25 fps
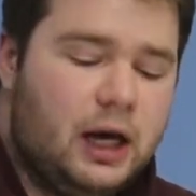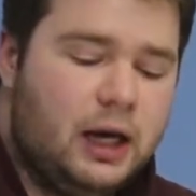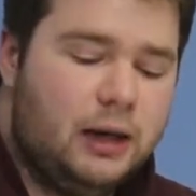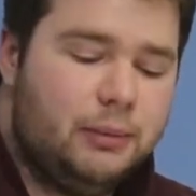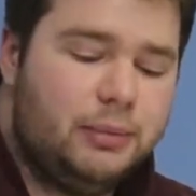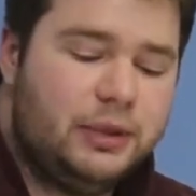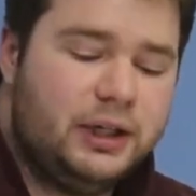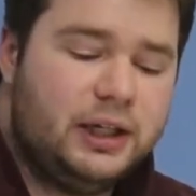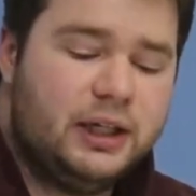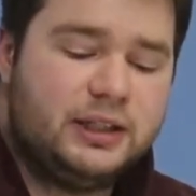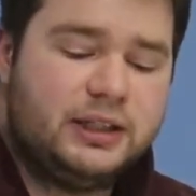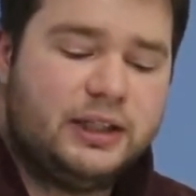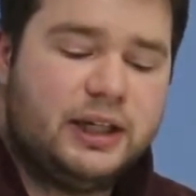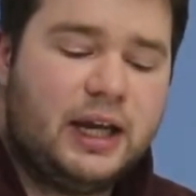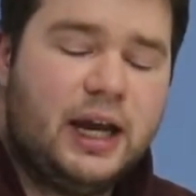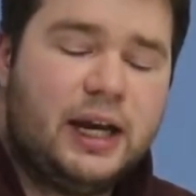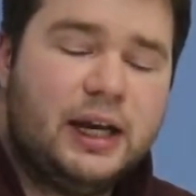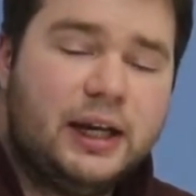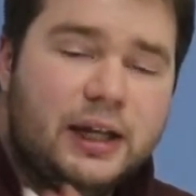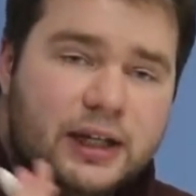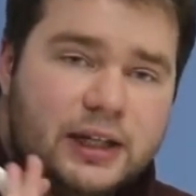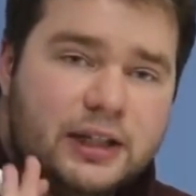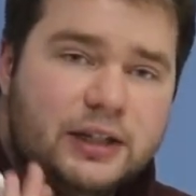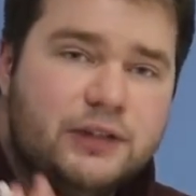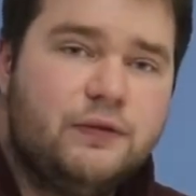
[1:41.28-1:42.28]
because again,
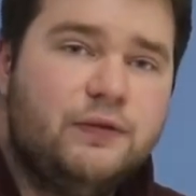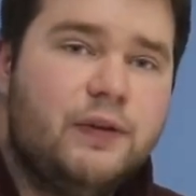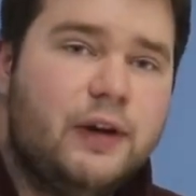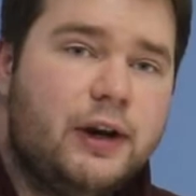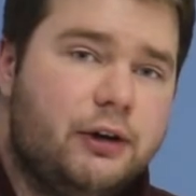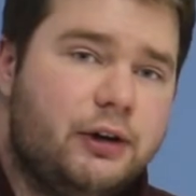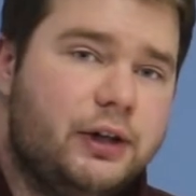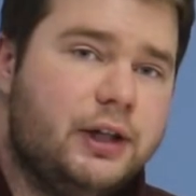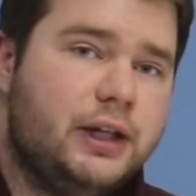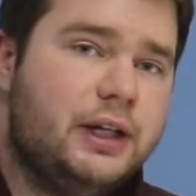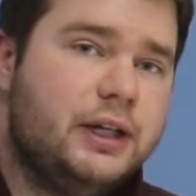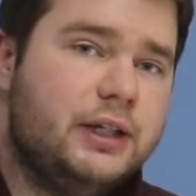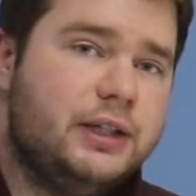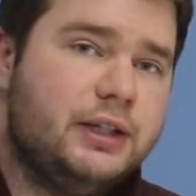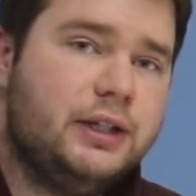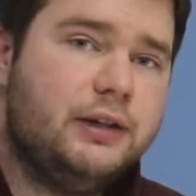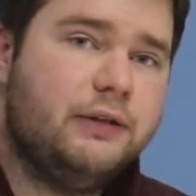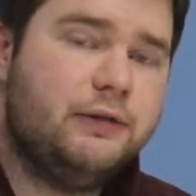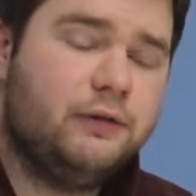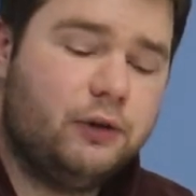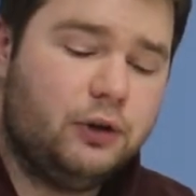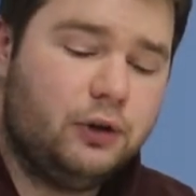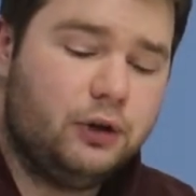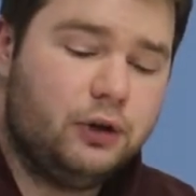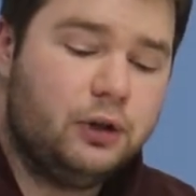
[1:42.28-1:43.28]
it is very easy
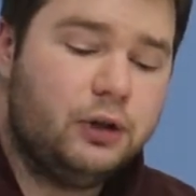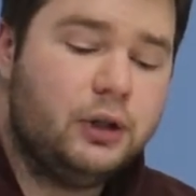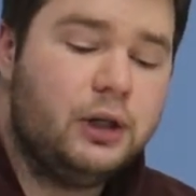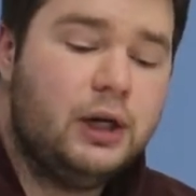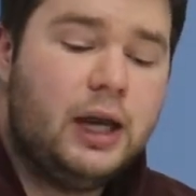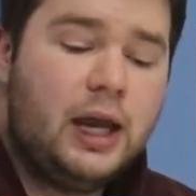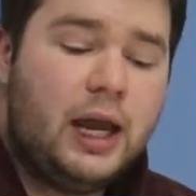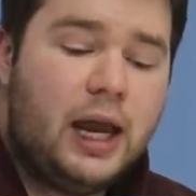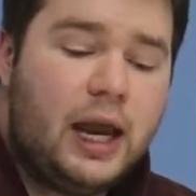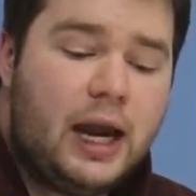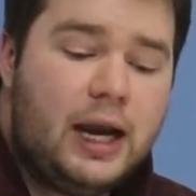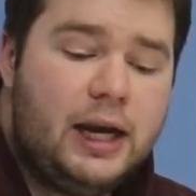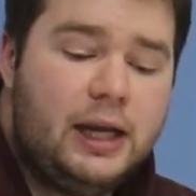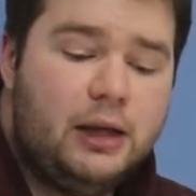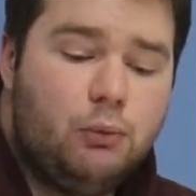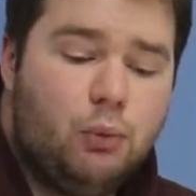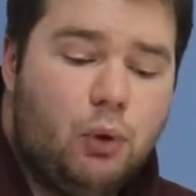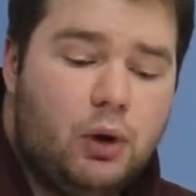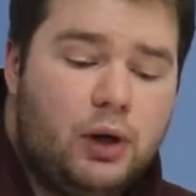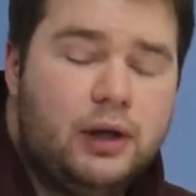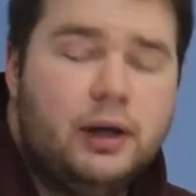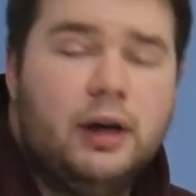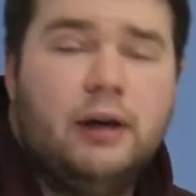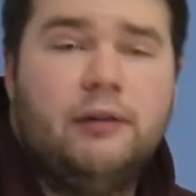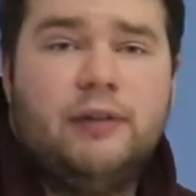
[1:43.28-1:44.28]
for
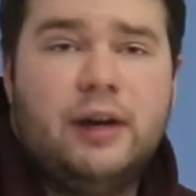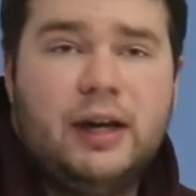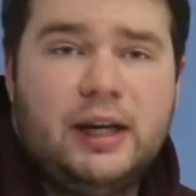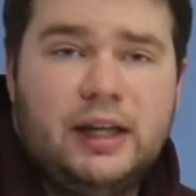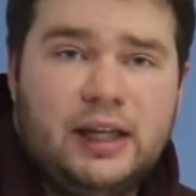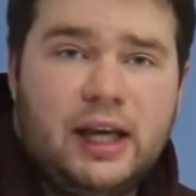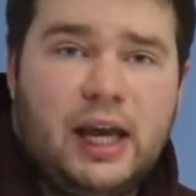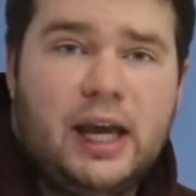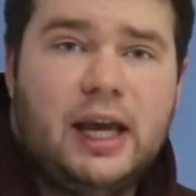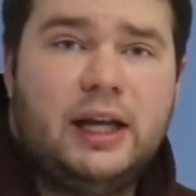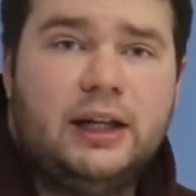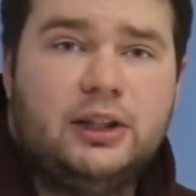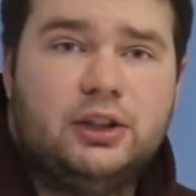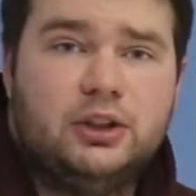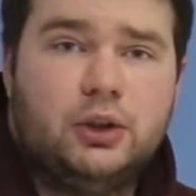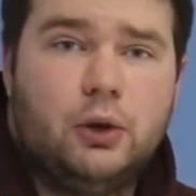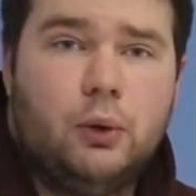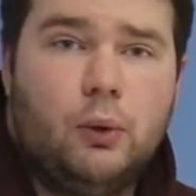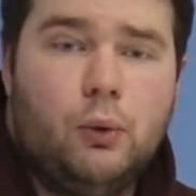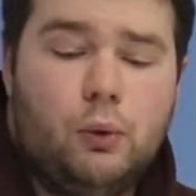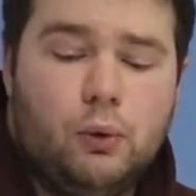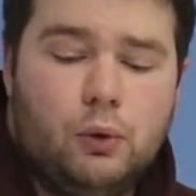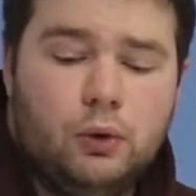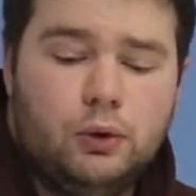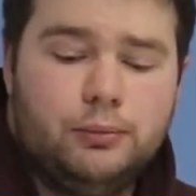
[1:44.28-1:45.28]
anyone of any age to
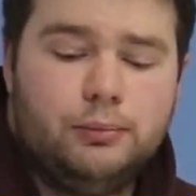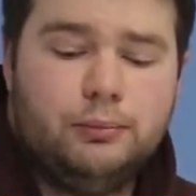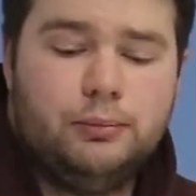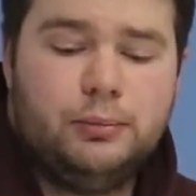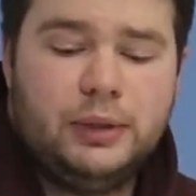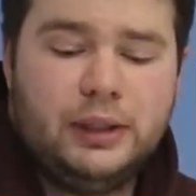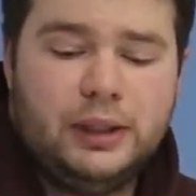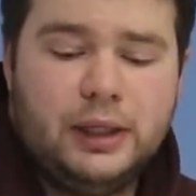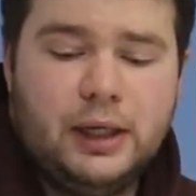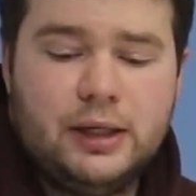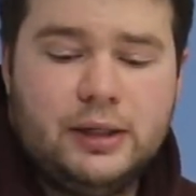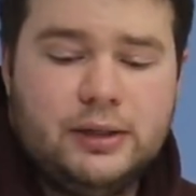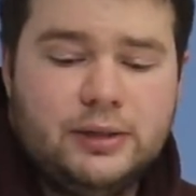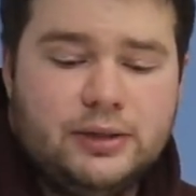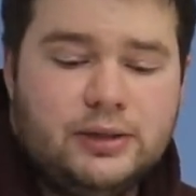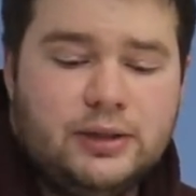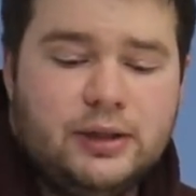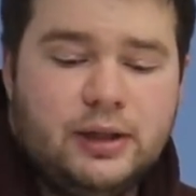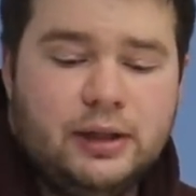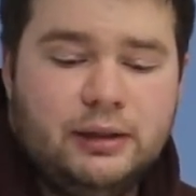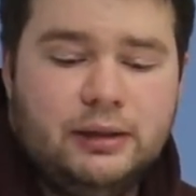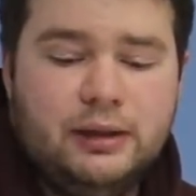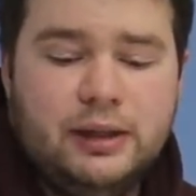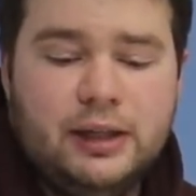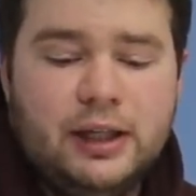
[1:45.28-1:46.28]
hold
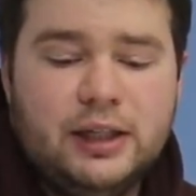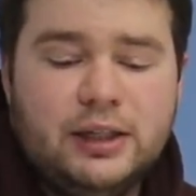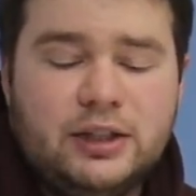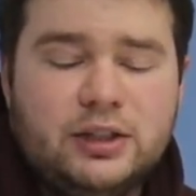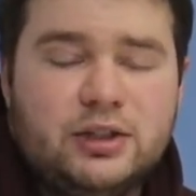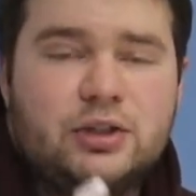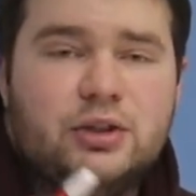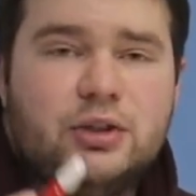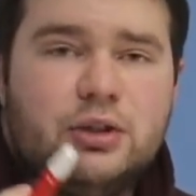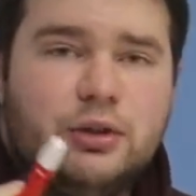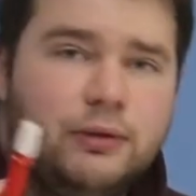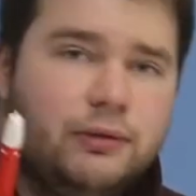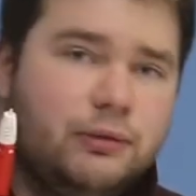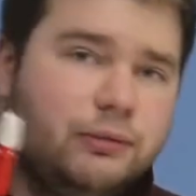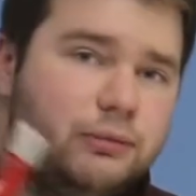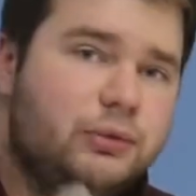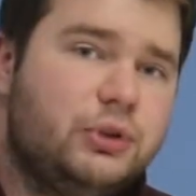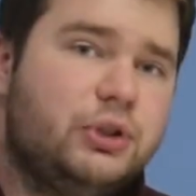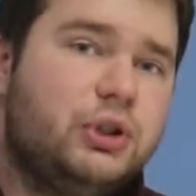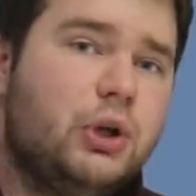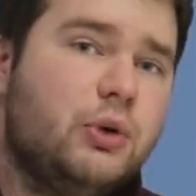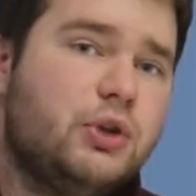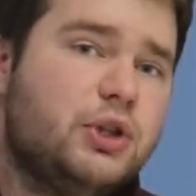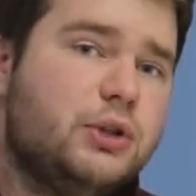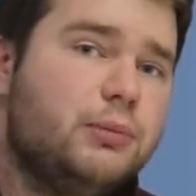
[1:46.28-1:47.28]
because it's
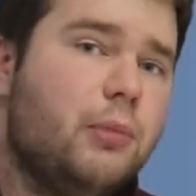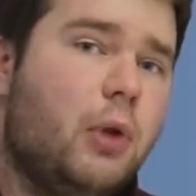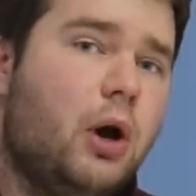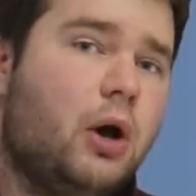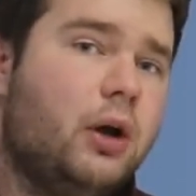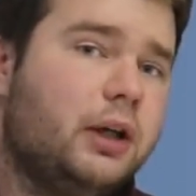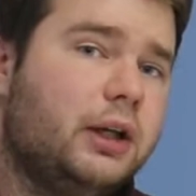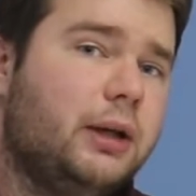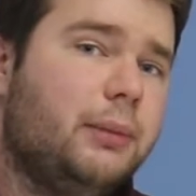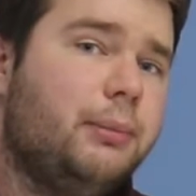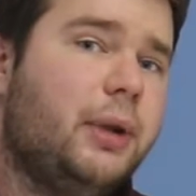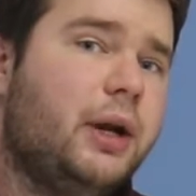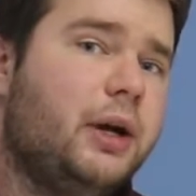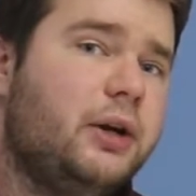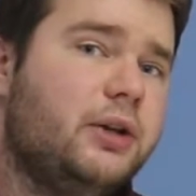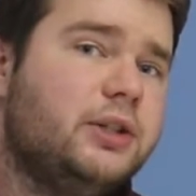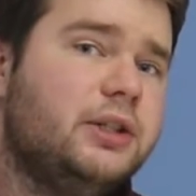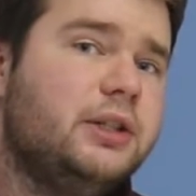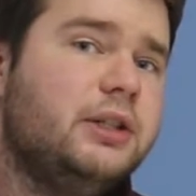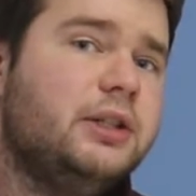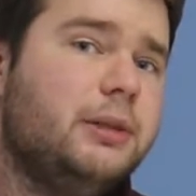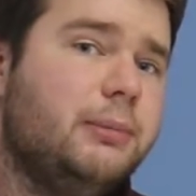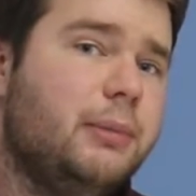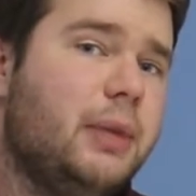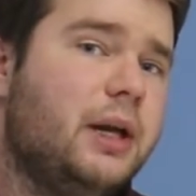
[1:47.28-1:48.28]
so small in
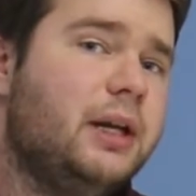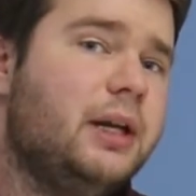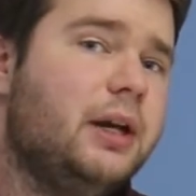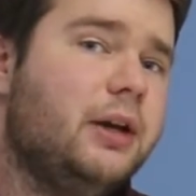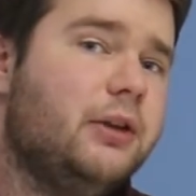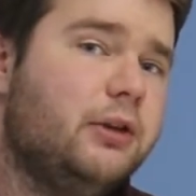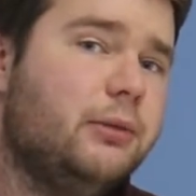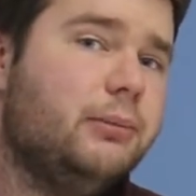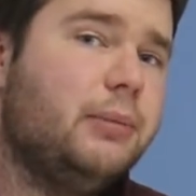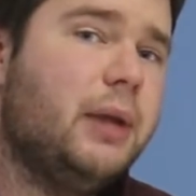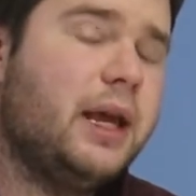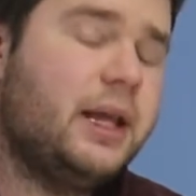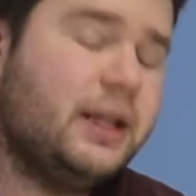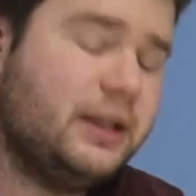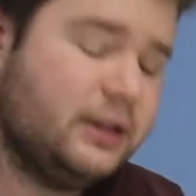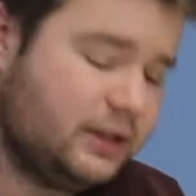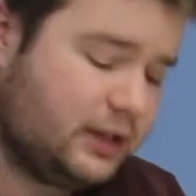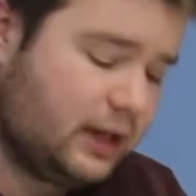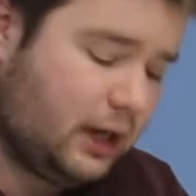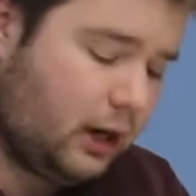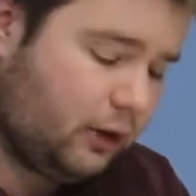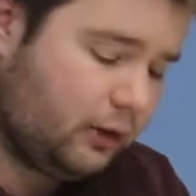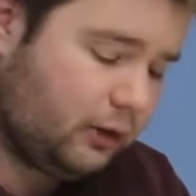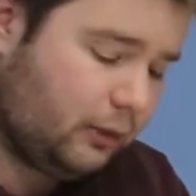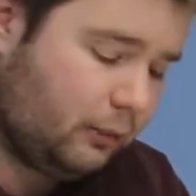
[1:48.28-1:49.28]
comparison to many other pens
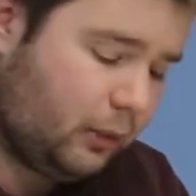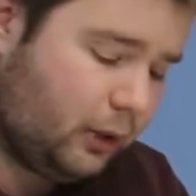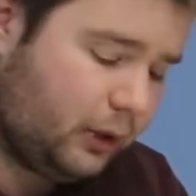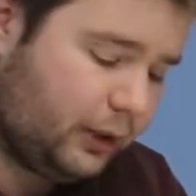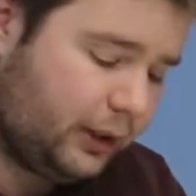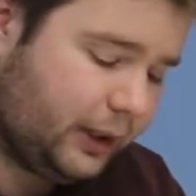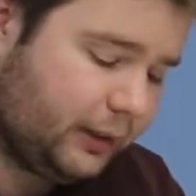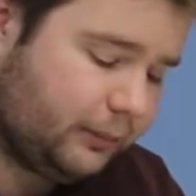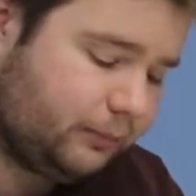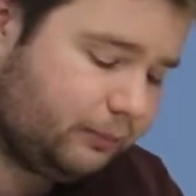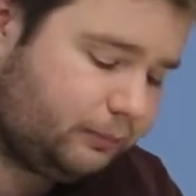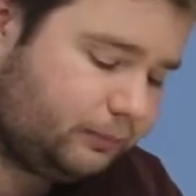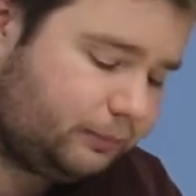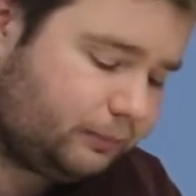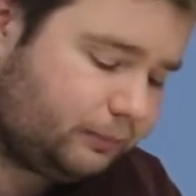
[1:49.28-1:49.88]
on the market.